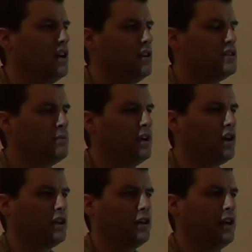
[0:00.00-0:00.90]
There's something
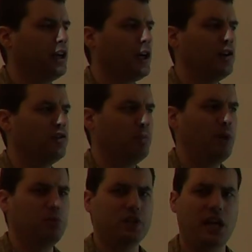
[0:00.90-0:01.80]
called a learning curve, where
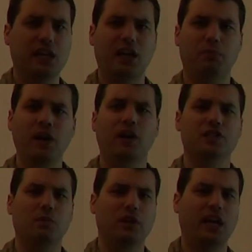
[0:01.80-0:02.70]
people tend to get better at
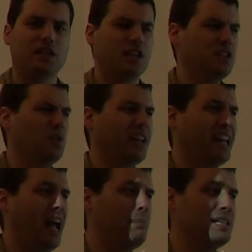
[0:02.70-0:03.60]
something as they do it. And it
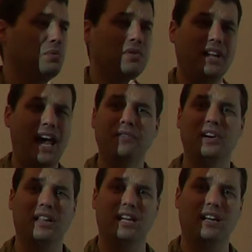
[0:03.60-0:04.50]
happens with
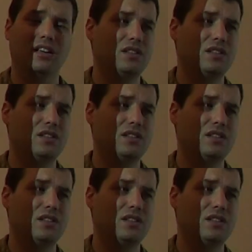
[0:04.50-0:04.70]
everything.